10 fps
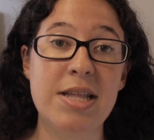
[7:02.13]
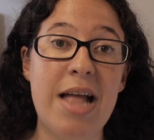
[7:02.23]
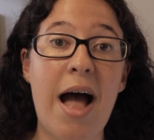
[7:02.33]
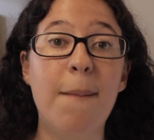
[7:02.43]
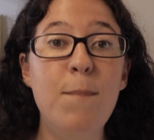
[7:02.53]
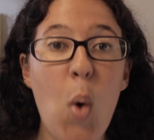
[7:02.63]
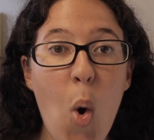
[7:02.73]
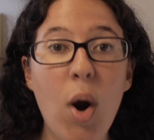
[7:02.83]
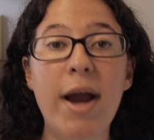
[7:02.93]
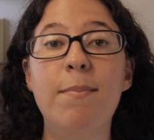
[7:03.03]
is that
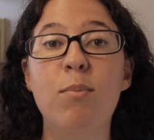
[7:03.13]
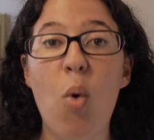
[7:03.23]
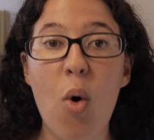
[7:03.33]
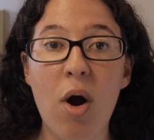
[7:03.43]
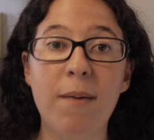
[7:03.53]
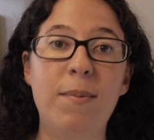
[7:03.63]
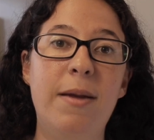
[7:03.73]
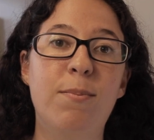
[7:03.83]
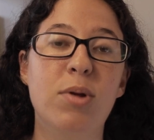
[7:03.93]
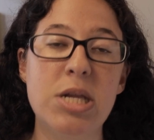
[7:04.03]
more and more
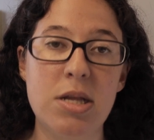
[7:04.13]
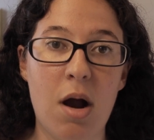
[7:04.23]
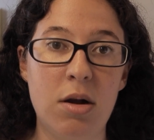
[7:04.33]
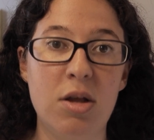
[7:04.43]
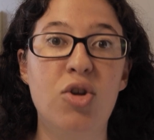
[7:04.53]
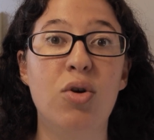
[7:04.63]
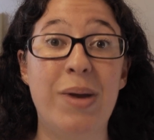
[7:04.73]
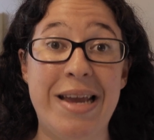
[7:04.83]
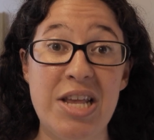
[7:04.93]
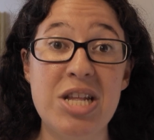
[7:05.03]
people started to
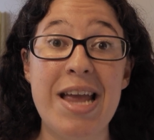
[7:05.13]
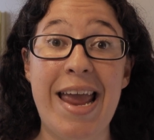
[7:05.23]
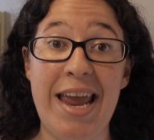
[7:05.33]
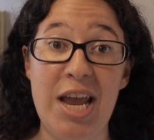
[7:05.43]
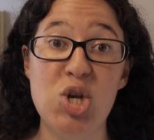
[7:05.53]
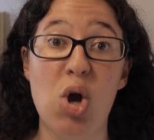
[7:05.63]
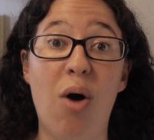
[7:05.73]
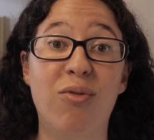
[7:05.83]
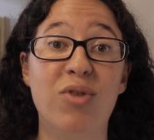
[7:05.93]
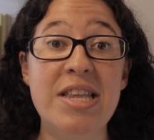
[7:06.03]
reach the age
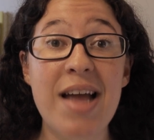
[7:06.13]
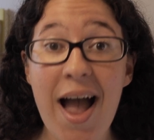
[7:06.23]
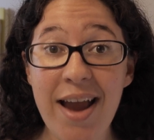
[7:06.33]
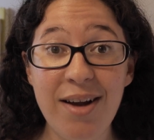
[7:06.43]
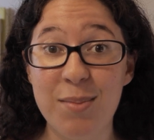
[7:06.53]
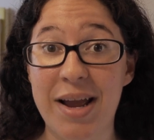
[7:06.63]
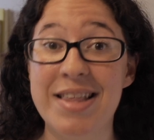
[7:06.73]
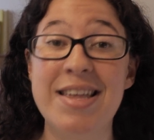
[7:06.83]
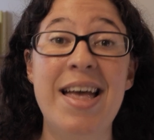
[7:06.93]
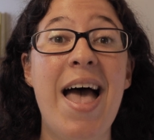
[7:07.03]
of
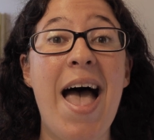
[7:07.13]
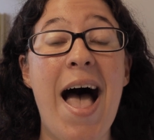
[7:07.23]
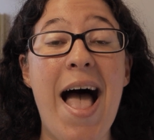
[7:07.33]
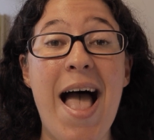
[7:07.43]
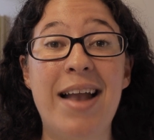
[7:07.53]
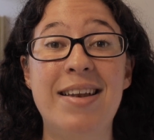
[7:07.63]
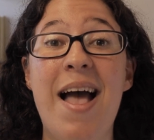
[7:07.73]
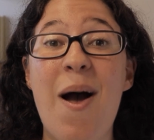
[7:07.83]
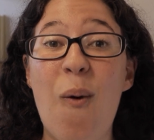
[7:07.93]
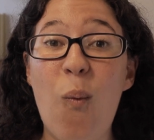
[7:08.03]
retirement. And
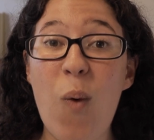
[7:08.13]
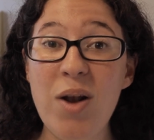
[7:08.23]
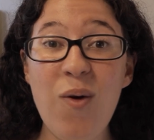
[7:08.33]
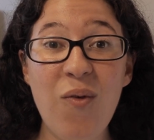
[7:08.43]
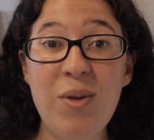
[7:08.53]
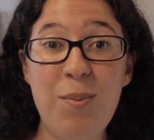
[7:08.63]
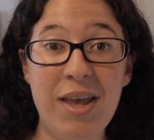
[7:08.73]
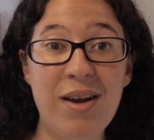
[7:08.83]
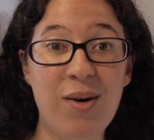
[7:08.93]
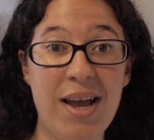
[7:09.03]
one of the
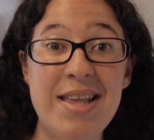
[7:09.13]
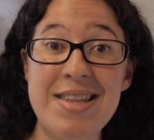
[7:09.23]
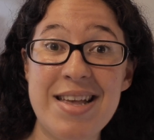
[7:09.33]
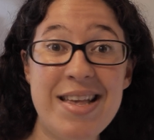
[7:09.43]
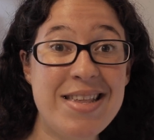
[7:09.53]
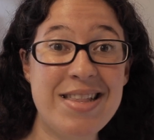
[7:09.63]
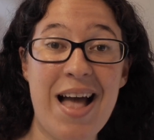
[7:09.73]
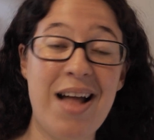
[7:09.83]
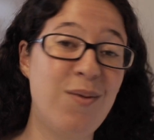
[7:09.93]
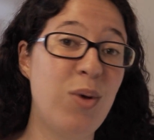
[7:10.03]
big crises
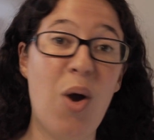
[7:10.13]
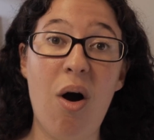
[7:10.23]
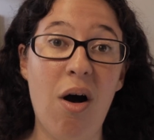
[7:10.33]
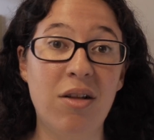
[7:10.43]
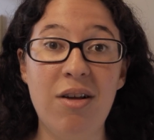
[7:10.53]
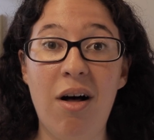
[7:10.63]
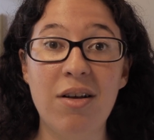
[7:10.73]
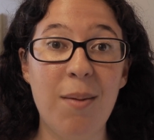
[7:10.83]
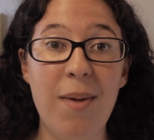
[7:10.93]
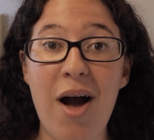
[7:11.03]
that we all
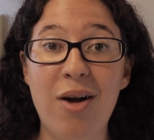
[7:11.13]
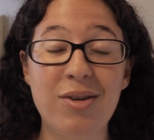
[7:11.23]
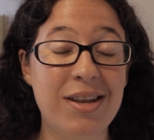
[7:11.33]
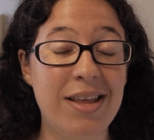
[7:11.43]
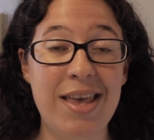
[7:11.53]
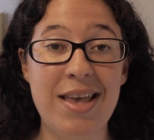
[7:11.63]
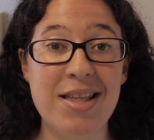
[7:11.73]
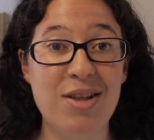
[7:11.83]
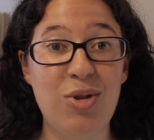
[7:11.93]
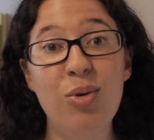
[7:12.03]
talk about
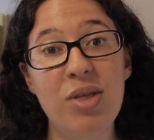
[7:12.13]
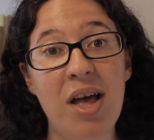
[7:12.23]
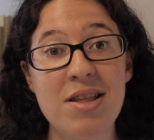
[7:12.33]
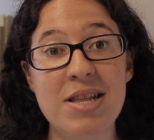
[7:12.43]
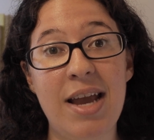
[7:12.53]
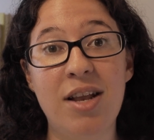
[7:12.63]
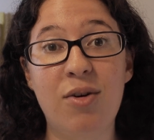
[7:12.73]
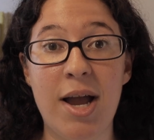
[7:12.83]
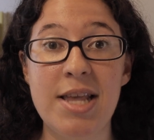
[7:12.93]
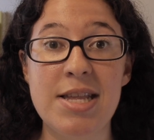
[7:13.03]
is the 2008
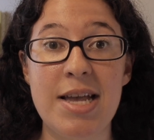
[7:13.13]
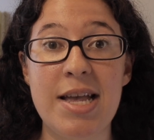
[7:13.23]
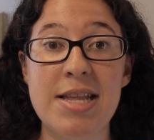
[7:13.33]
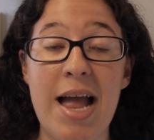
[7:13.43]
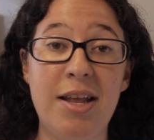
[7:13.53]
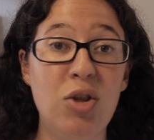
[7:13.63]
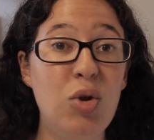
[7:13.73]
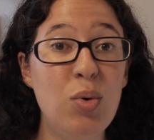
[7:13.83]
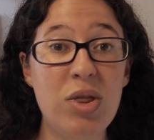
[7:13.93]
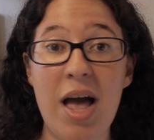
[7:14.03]
crisis. And in
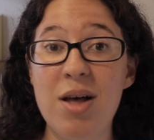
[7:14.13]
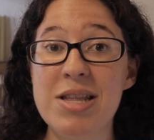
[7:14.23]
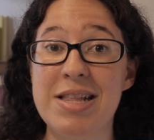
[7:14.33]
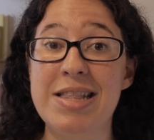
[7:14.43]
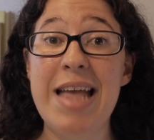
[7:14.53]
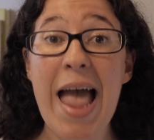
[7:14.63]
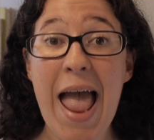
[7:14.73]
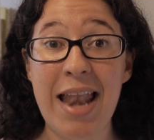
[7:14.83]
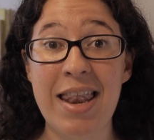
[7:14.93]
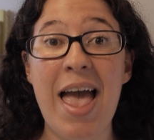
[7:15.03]

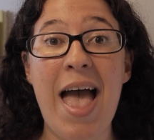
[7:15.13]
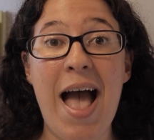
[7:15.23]
2010,